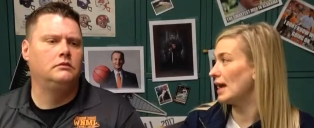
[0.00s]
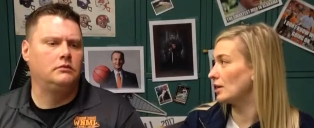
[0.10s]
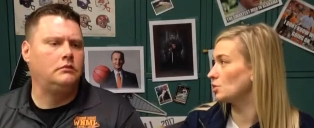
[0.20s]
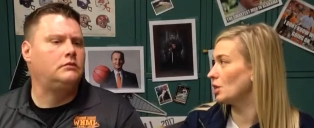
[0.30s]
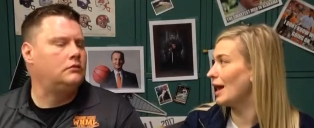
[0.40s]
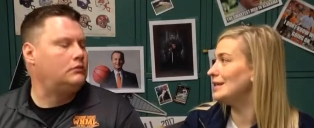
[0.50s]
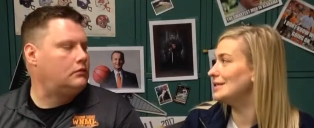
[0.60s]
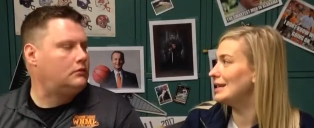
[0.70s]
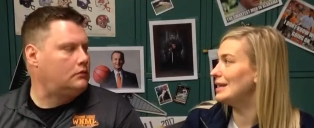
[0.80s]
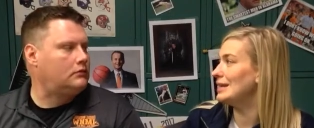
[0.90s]
Speaker 1: actual
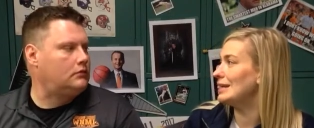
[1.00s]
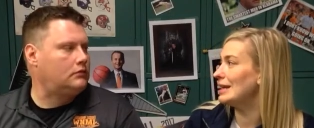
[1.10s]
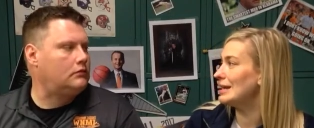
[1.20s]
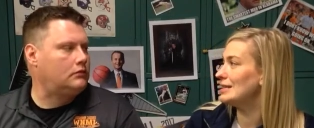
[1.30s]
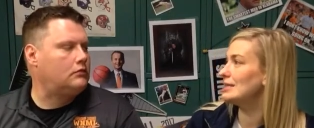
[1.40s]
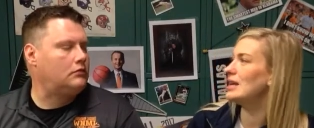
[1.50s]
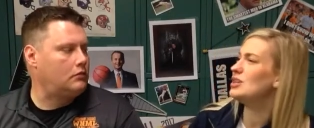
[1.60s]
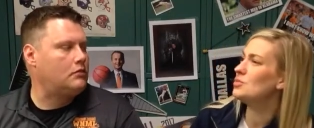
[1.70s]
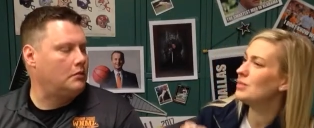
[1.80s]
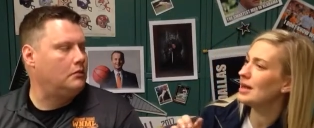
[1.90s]
identity is, and
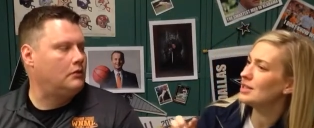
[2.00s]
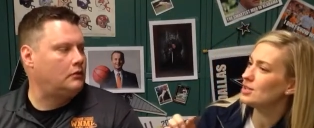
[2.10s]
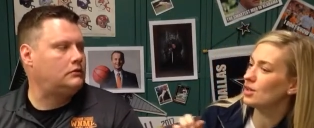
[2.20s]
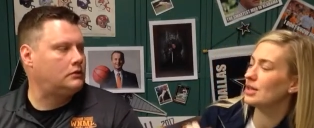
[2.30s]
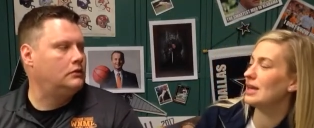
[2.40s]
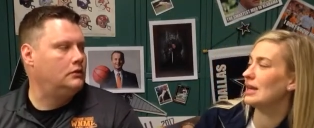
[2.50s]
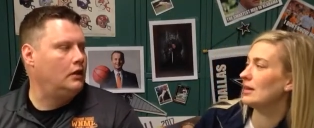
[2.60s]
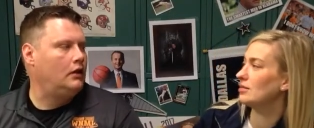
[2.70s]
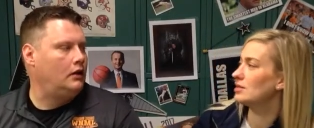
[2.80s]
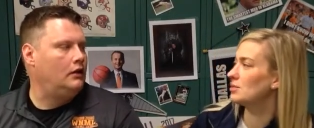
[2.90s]
you might start
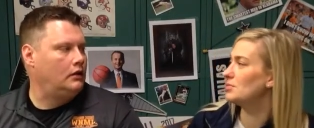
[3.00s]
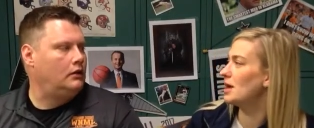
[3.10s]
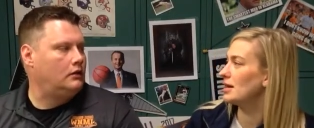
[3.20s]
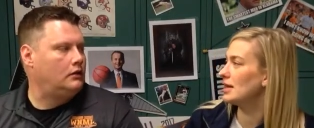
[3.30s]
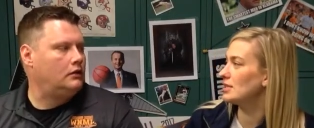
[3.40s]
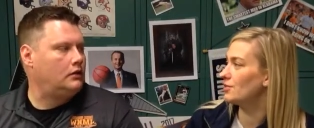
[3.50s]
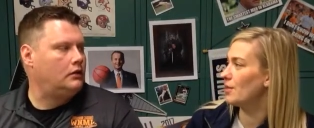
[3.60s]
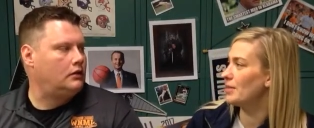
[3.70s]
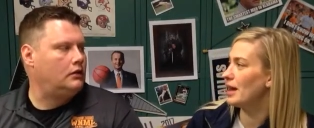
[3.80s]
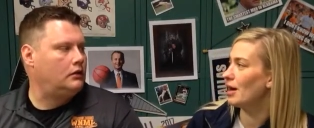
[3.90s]
getting some nuggets
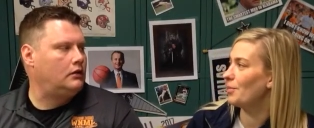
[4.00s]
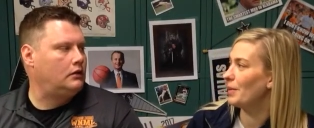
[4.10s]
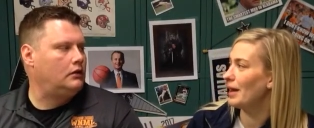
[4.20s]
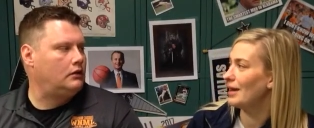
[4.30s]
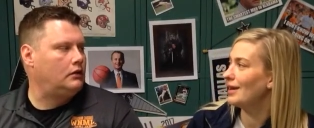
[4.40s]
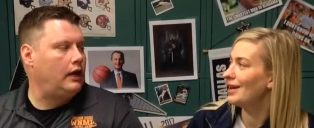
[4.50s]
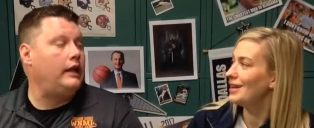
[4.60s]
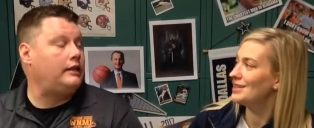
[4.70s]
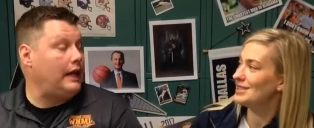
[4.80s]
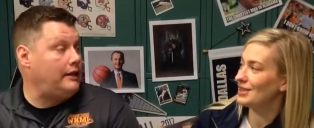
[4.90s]
from there. But and,
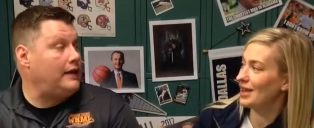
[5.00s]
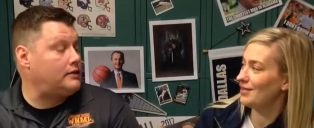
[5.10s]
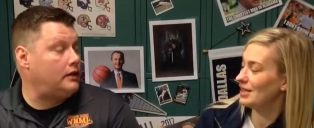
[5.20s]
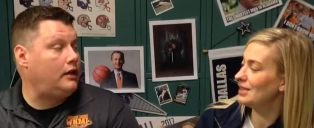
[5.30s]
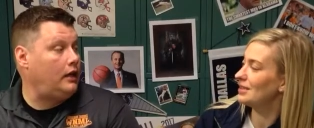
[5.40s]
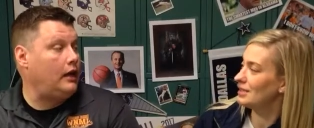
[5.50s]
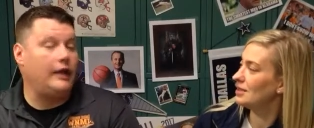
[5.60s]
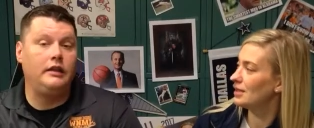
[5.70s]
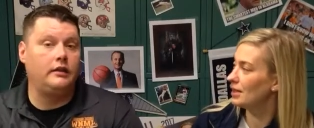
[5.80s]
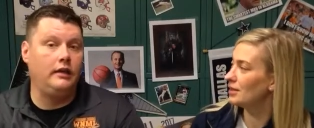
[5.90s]
it, and that's the key.
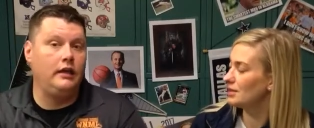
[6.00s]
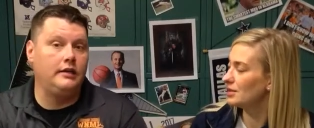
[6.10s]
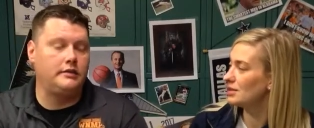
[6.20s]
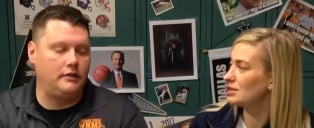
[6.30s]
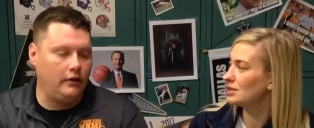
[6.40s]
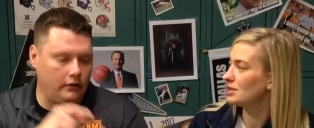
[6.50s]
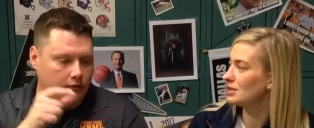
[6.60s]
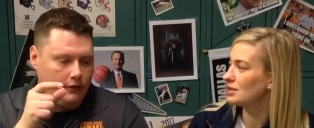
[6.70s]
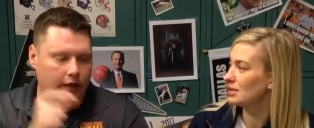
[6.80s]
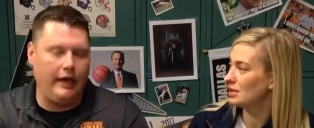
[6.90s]
I think yeah. the
Speaker 2: key is don't
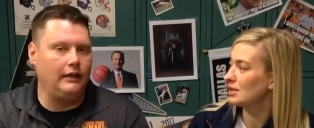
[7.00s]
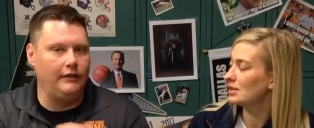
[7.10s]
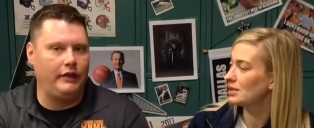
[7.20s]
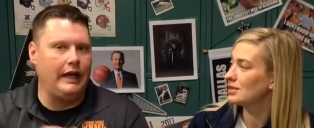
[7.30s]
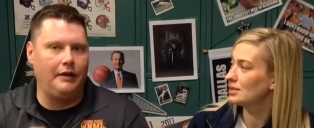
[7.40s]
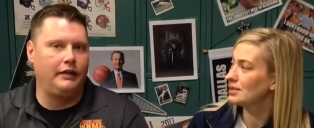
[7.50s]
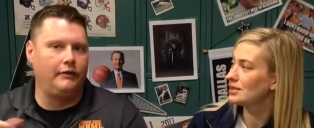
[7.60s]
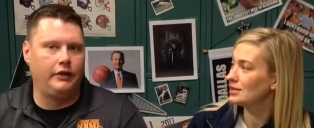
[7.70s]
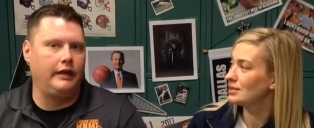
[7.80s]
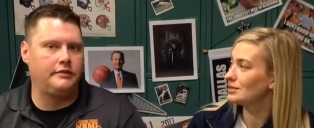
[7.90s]
you can't live and die with
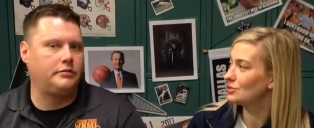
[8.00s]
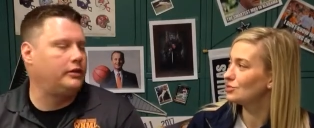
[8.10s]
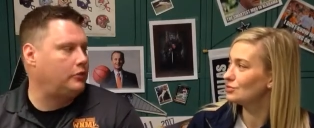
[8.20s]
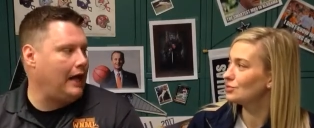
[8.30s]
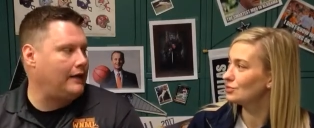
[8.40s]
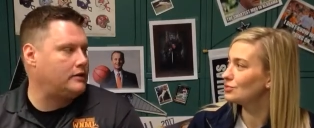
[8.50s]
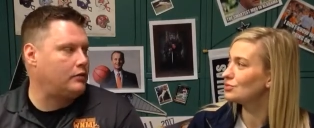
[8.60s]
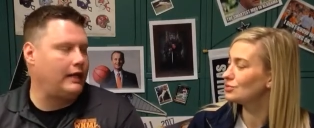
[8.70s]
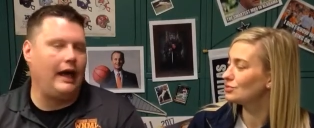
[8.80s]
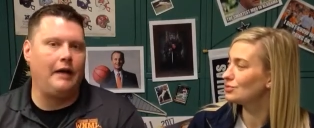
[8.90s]
every day of spring practice
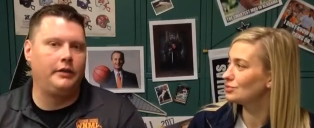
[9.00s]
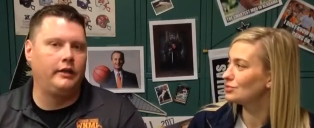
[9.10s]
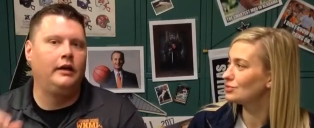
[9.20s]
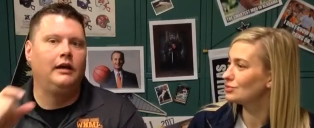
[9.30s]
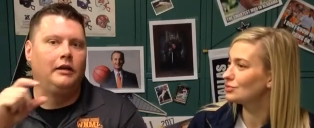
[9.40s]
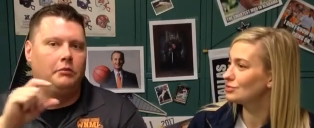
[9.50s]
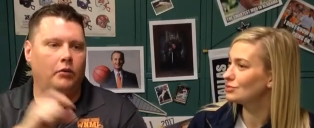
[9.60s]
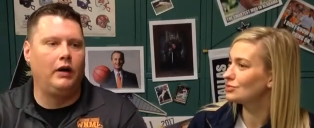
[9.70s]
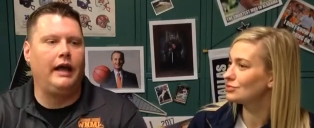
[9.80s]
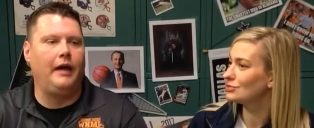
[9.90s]
what happened, but
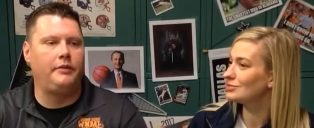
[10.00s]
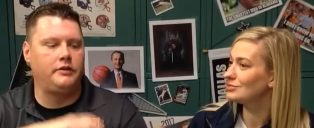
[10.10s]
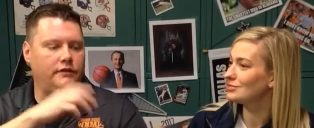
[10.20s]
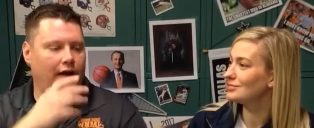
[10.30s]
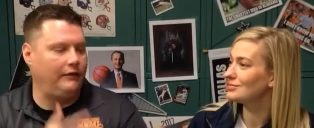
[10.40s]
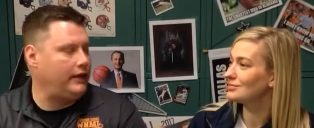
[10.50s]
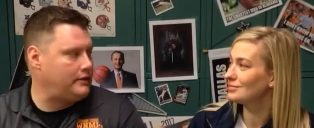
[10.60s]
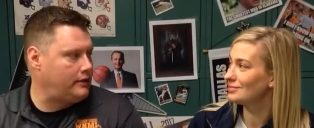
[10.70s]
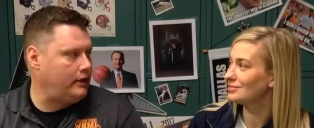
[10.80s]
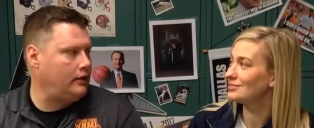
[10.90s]
what happens five
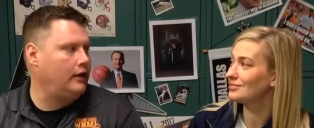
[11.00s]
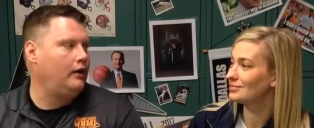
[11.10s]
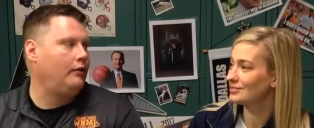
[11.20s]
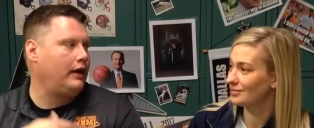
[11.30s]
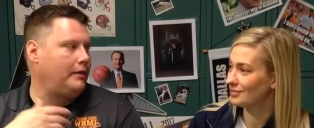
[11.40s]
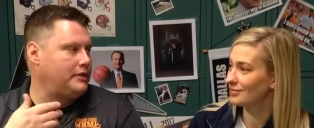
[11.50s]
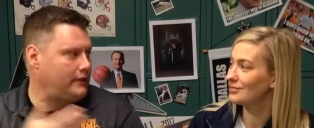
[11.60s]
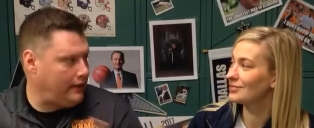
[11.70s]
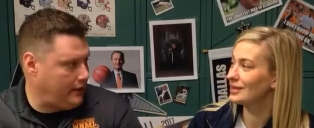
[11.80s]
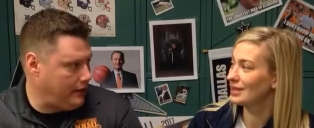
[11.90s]
days in what happens eight